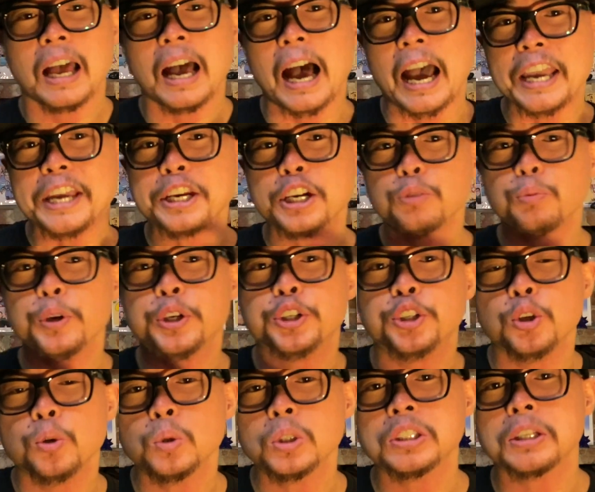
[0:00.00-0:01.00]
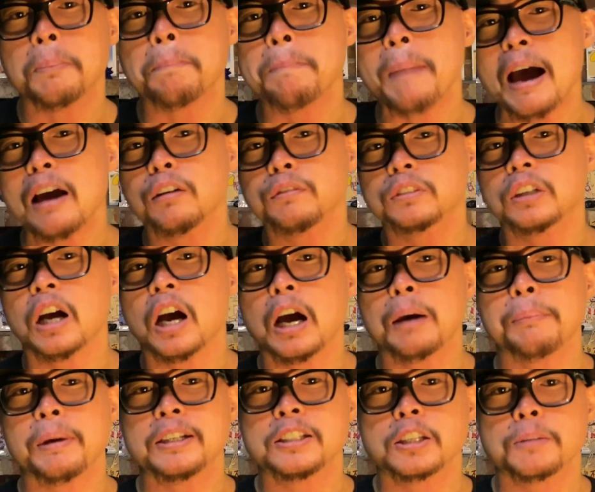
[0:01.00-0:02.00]
I either reduced the amount of
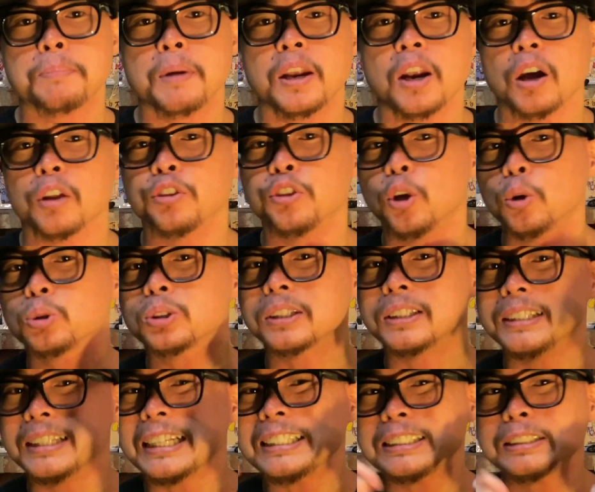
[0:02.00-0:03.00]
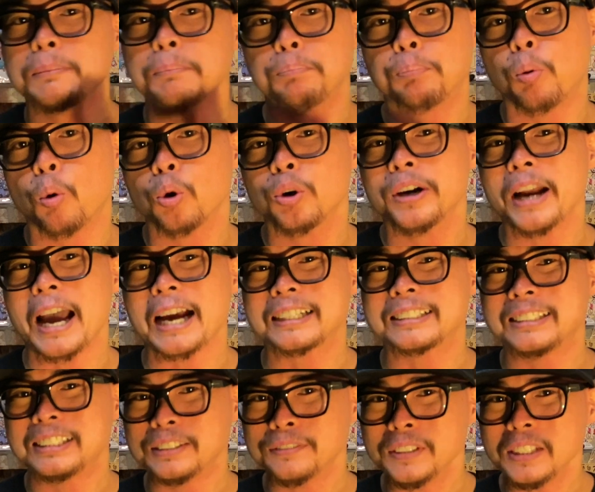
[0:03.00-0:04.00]
time I spent on those less important
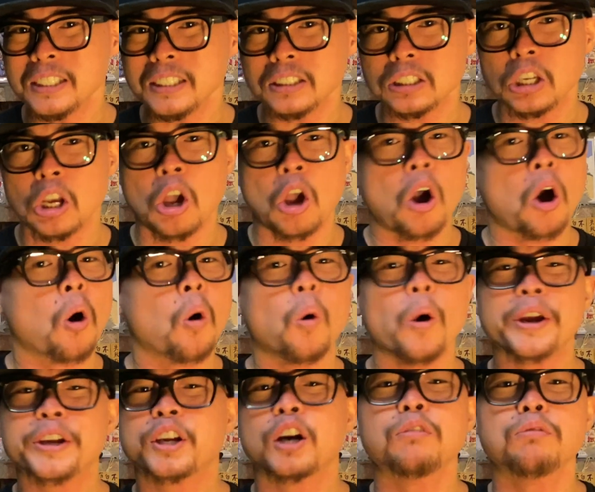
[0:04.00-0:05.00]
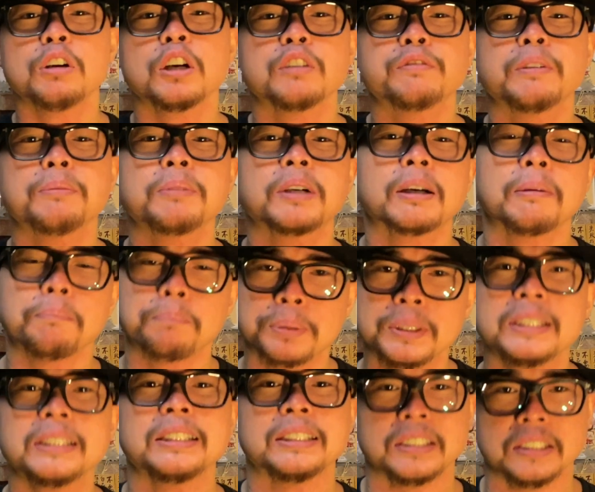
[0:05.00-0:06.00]
activities or I got rid of them
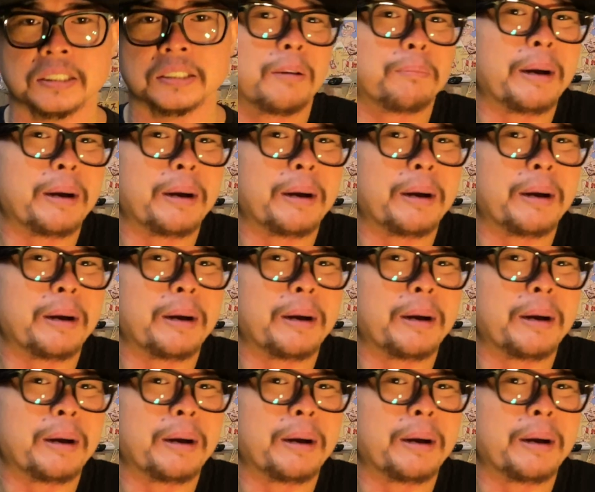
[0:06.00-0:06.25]
completely.